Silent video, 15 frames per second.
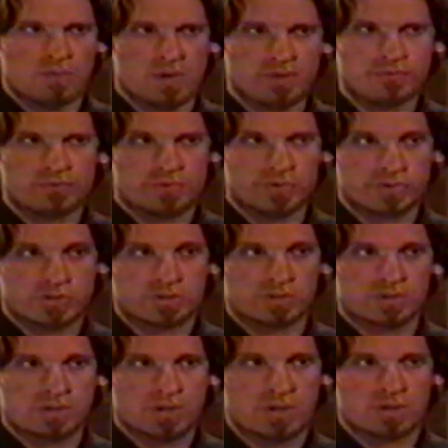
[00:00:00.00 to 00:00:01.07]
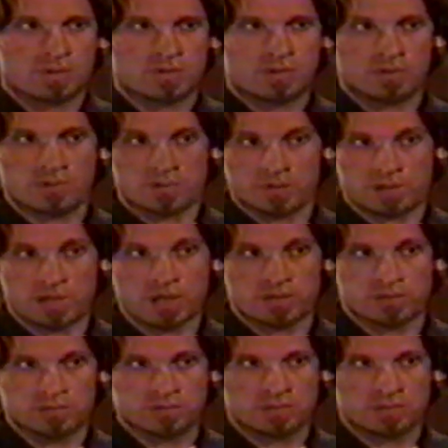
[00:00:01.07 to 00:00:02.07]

One future or the other.